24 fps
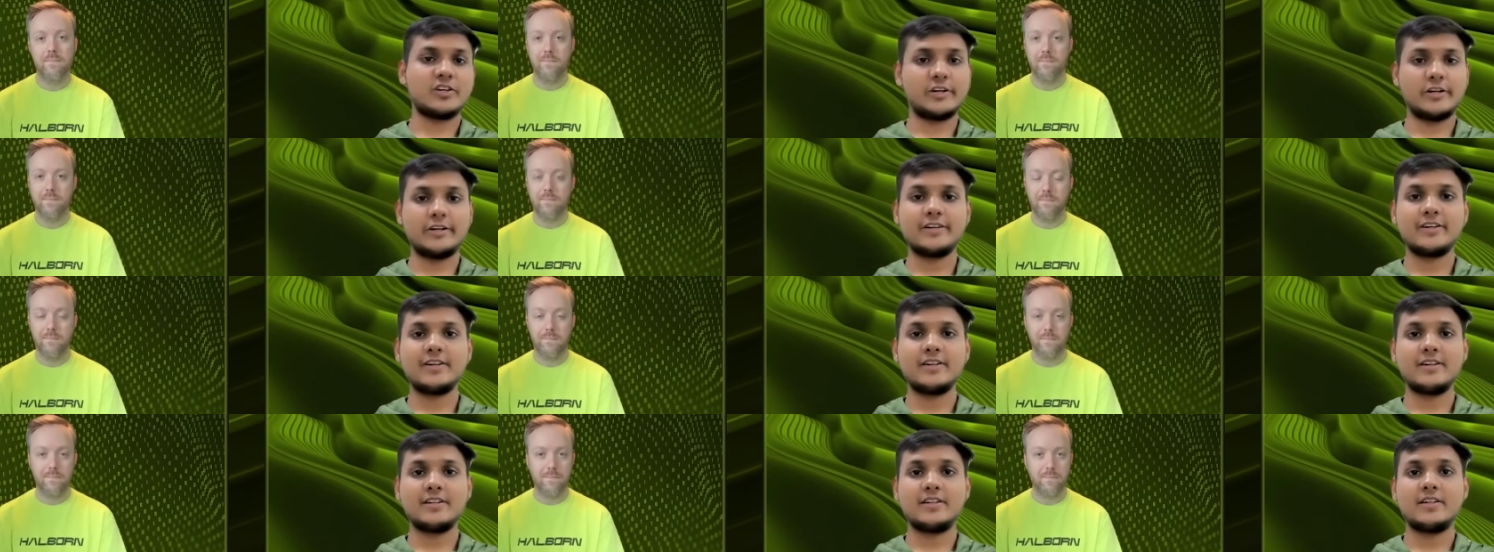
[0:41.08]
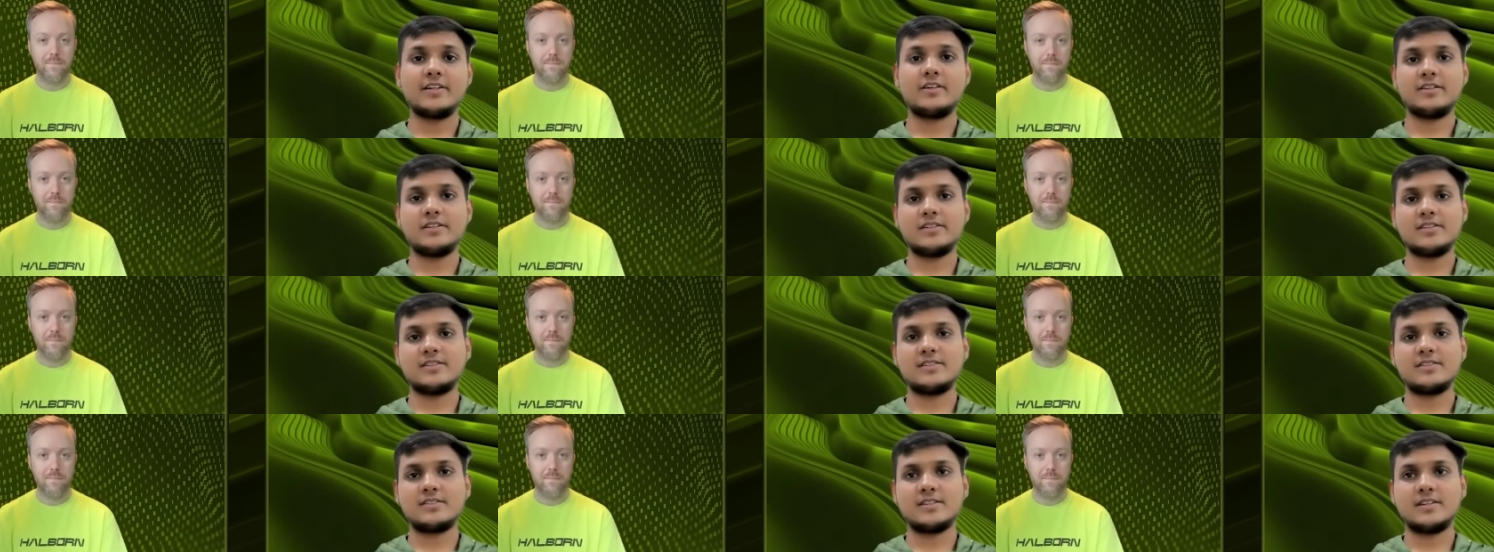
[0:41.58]
Speaker 1: critical in a
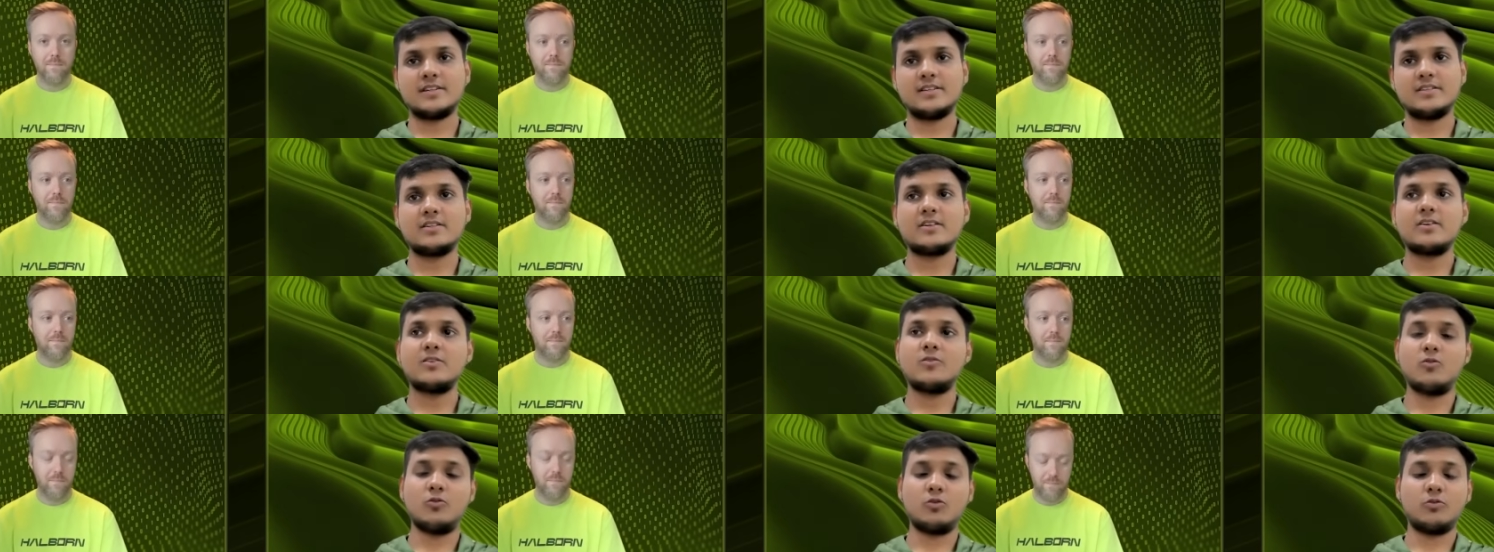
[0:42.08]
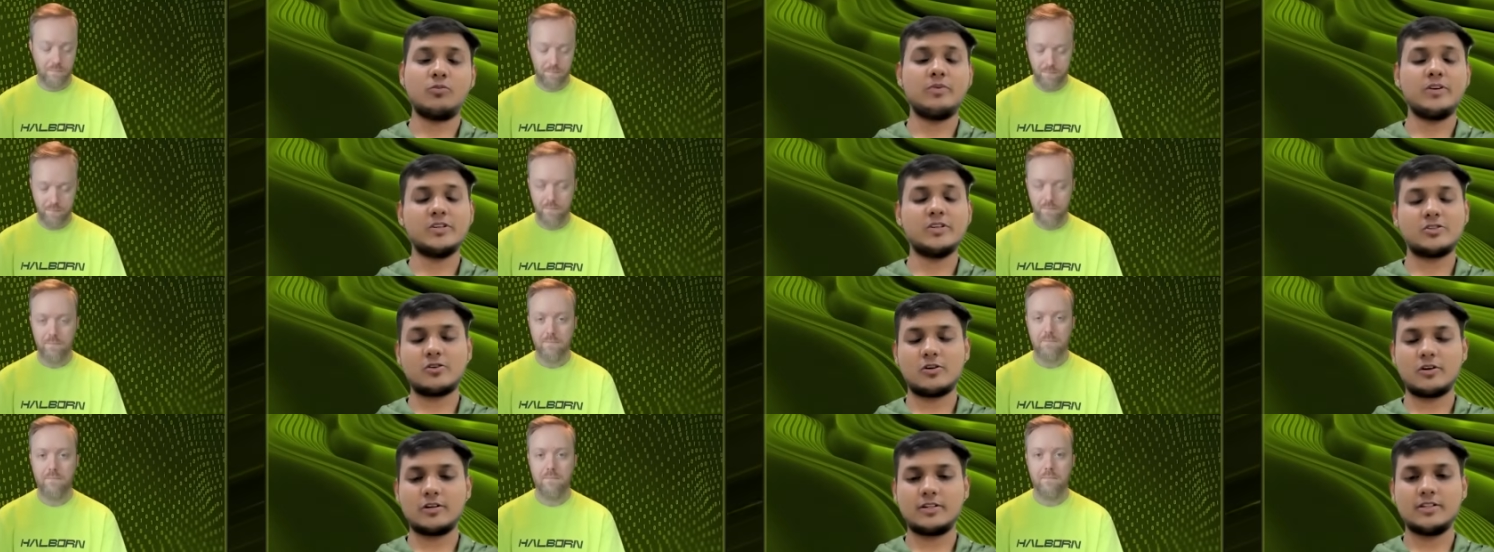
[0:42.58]
recent code
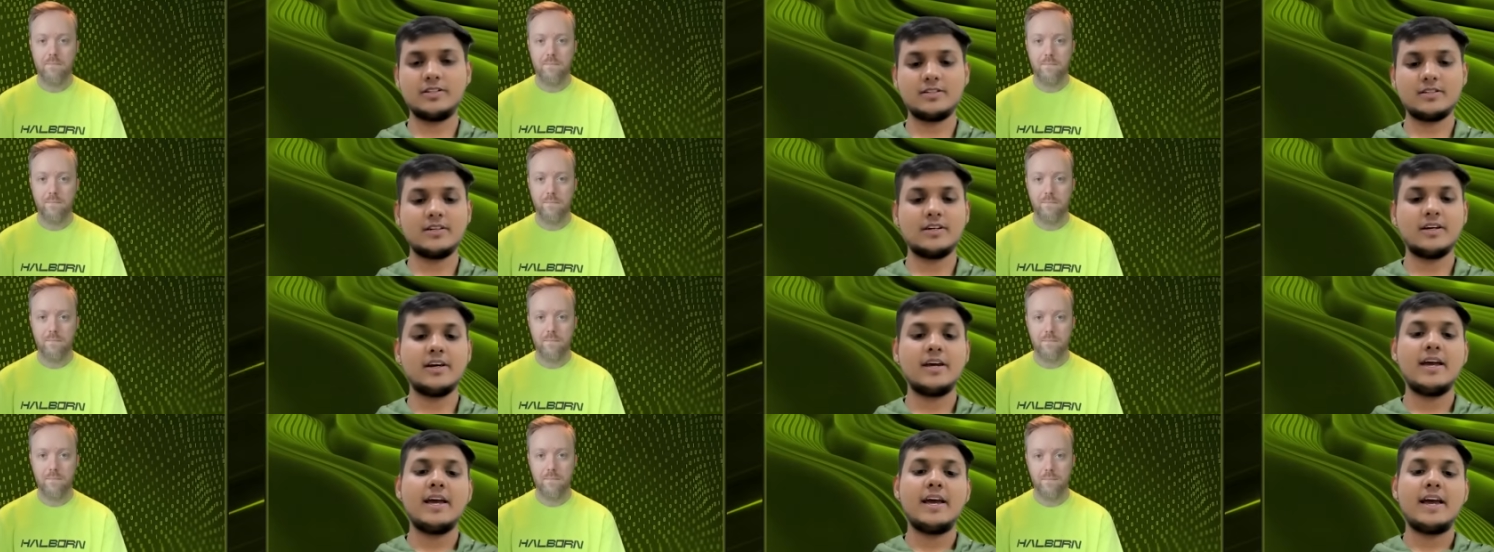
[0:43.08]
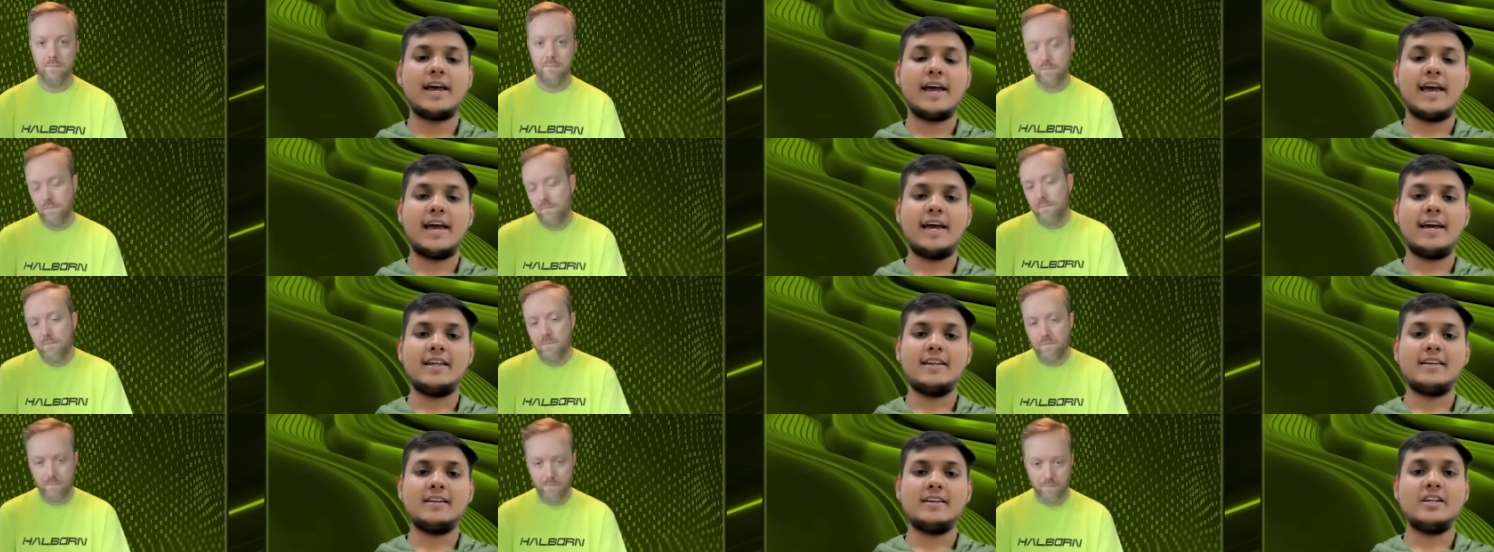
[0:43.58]
base audit
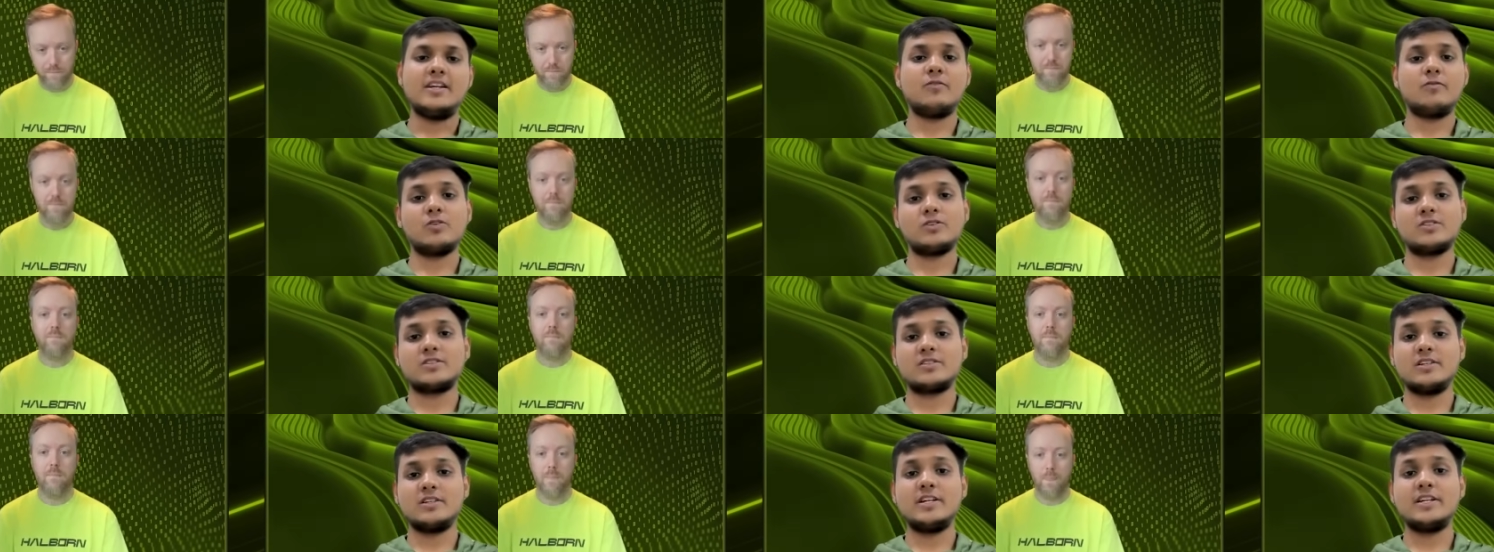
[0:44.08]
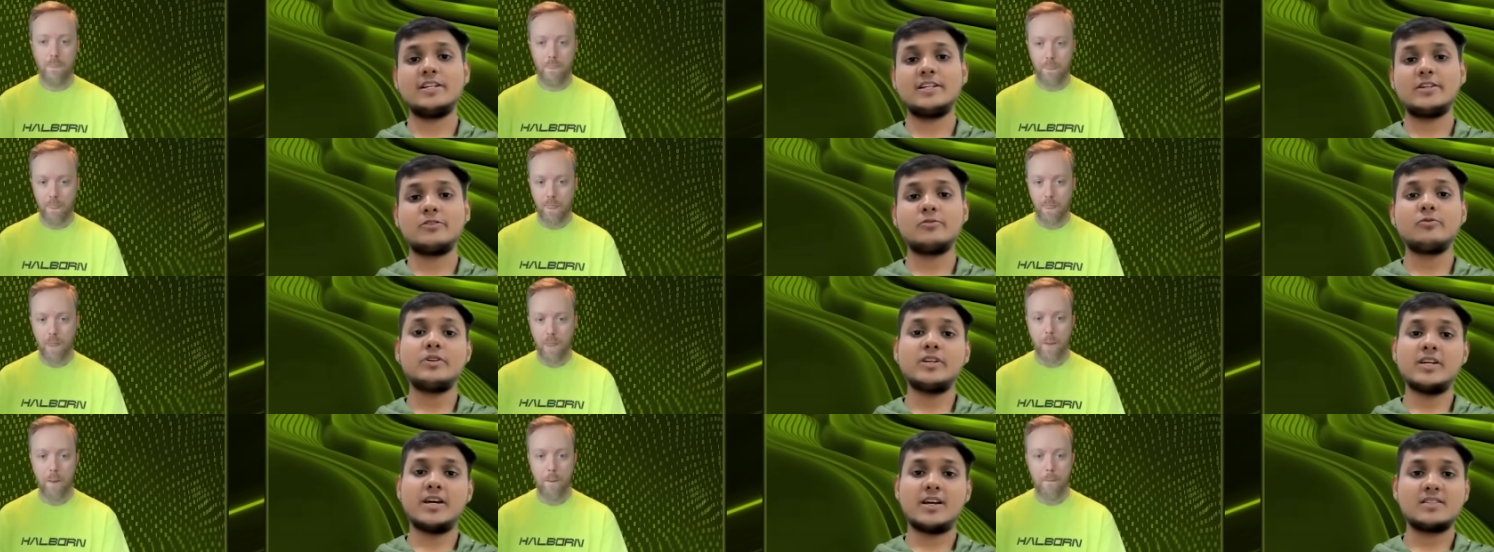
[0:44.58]
and it was related
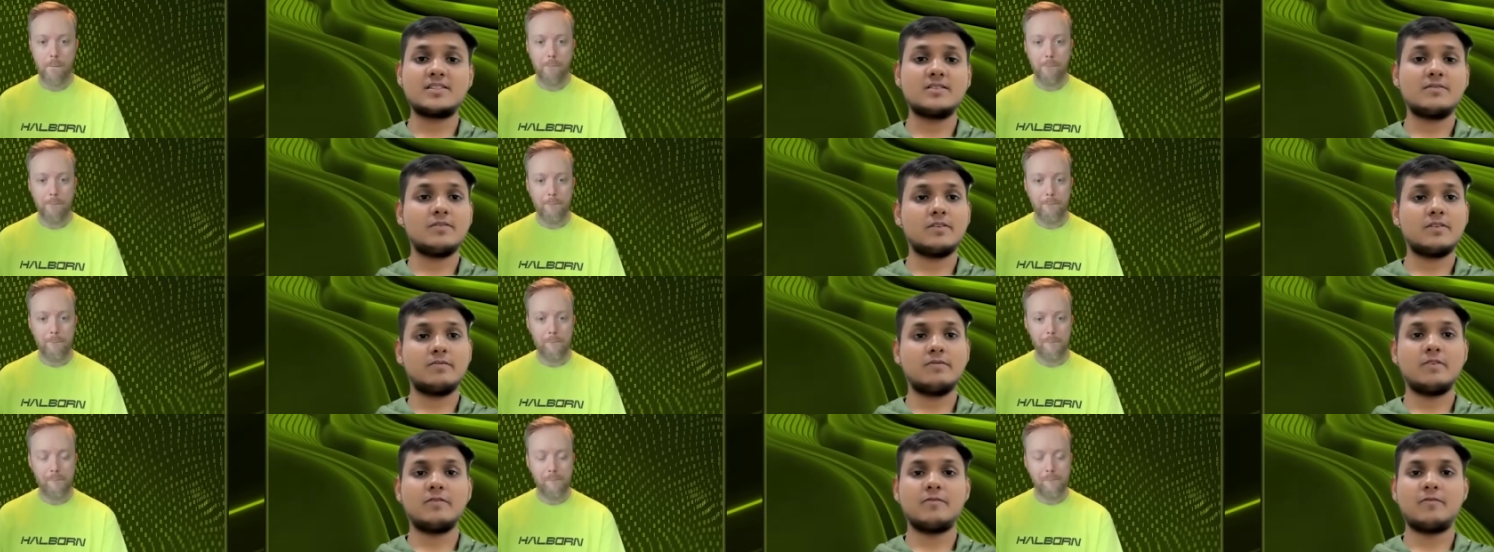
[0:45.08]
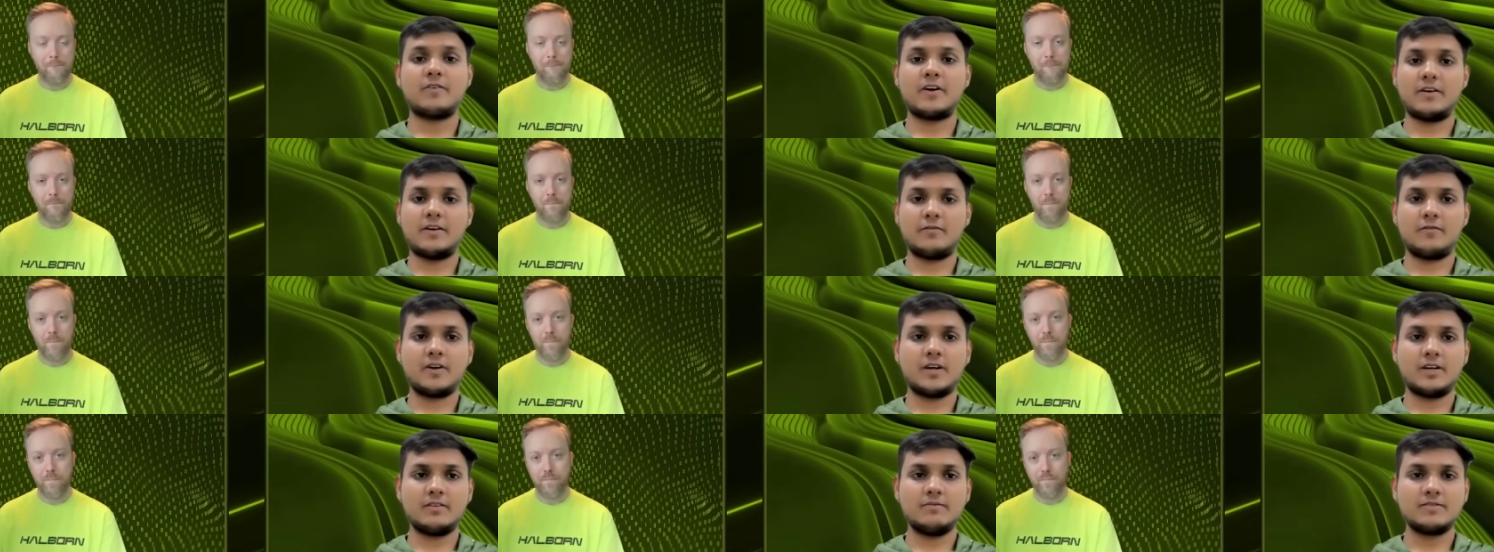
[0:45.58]
to ERC
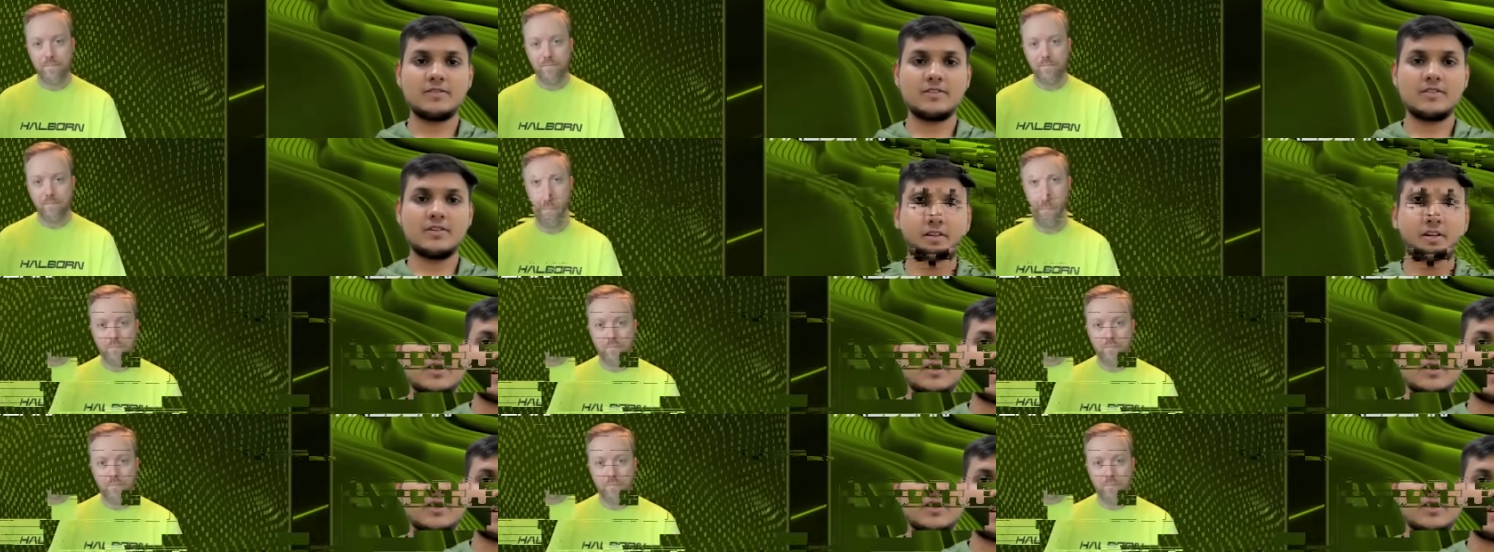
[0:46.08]
1155s.